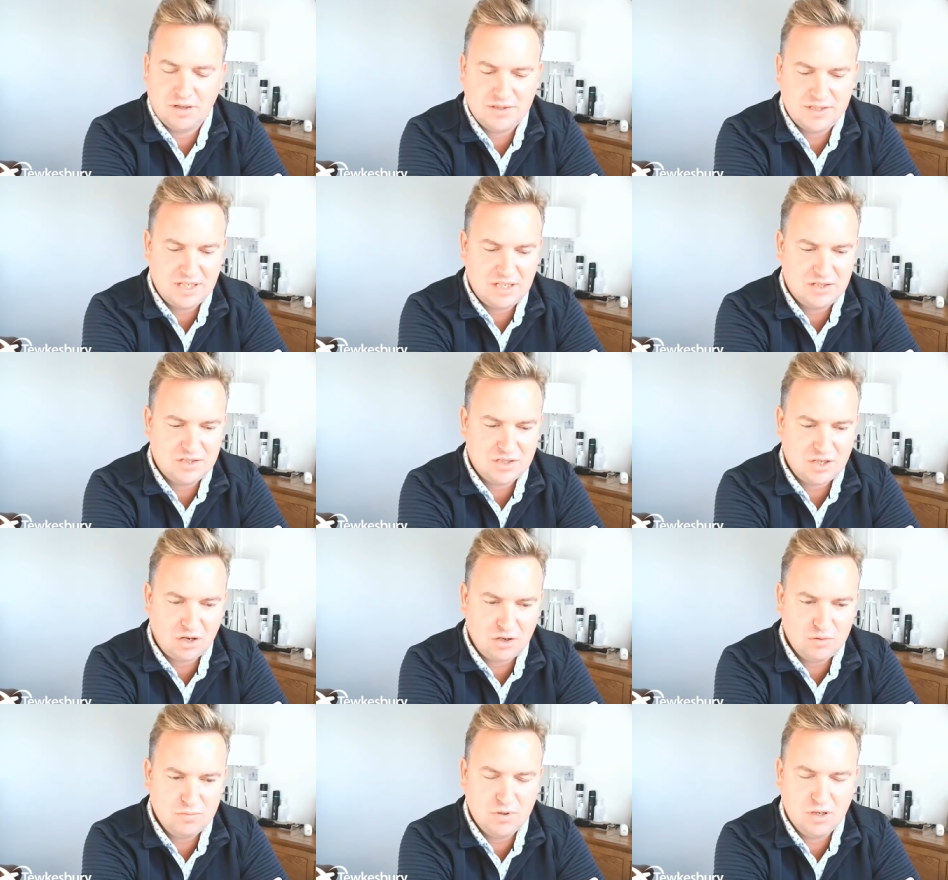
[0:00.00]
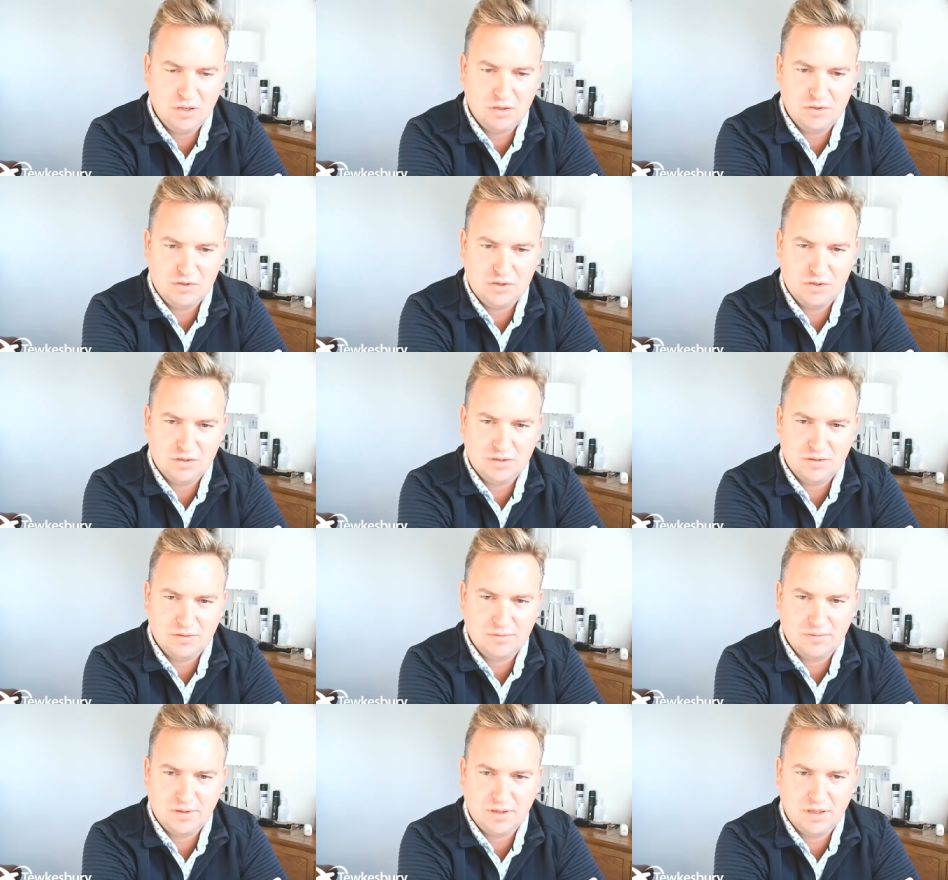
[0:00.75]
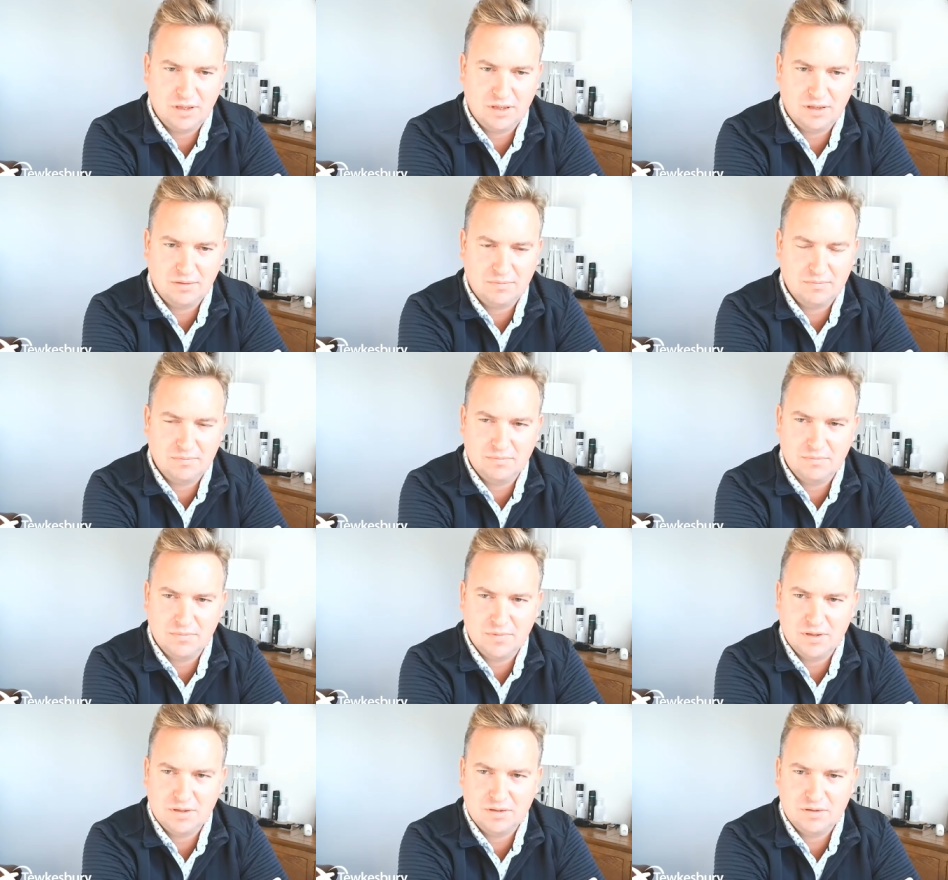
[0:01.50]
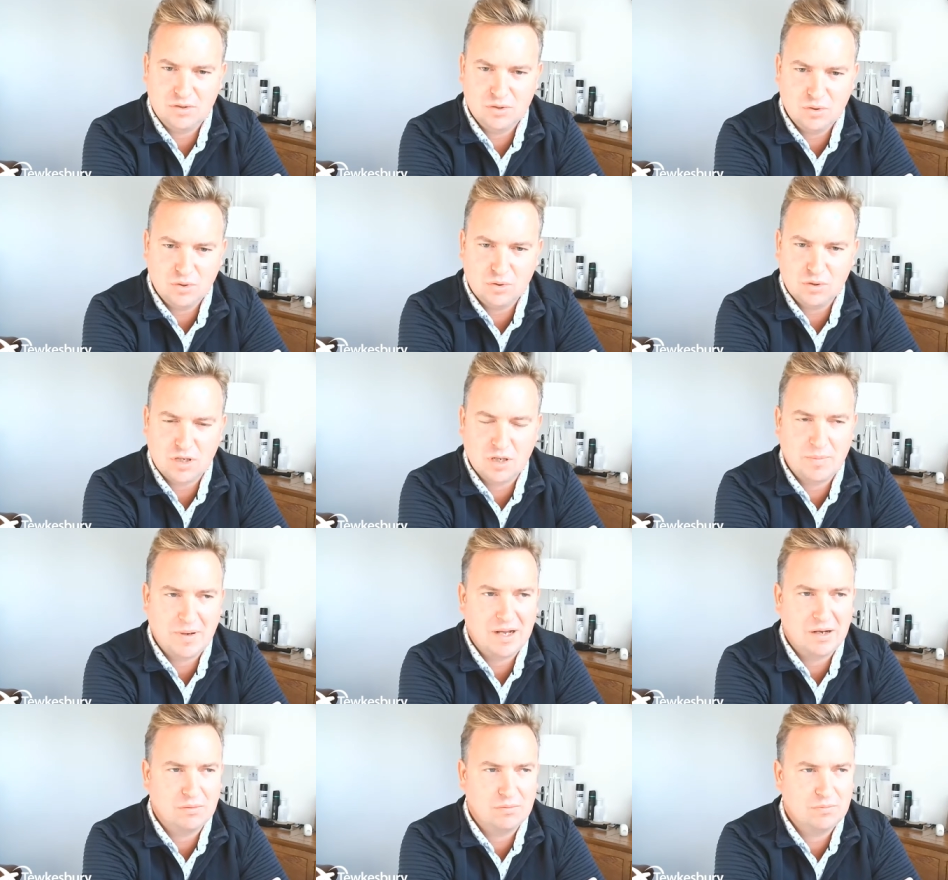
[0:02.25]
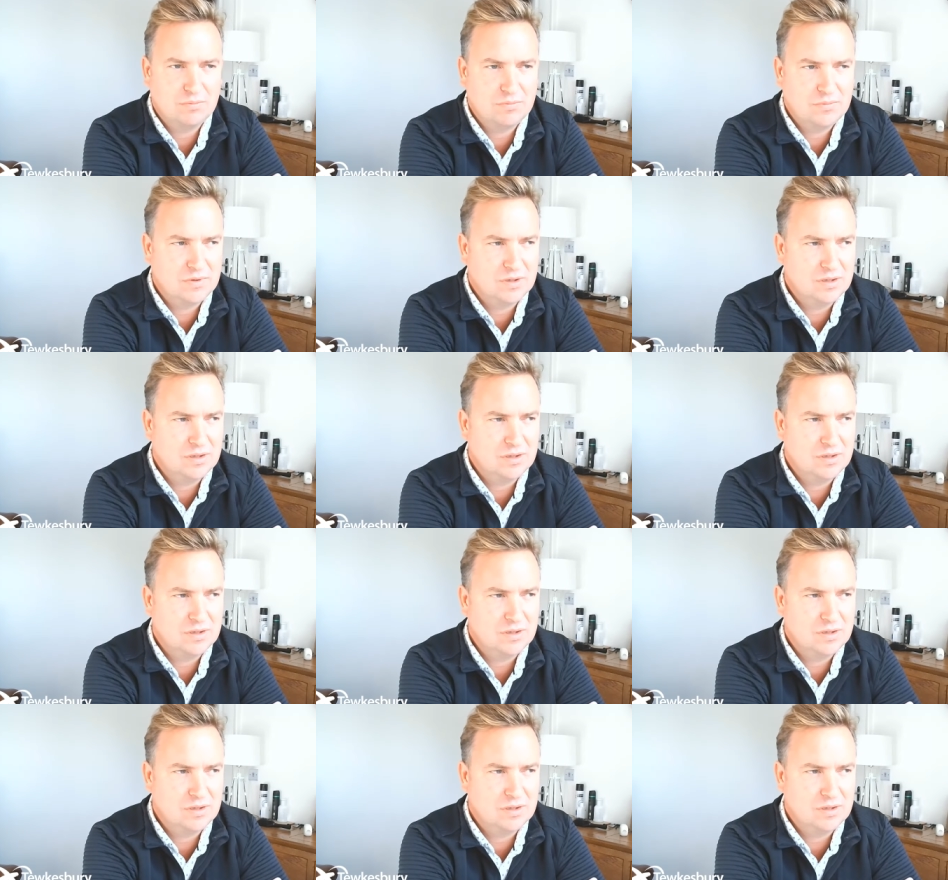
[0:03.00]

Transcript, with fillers: I see so much um, talk about,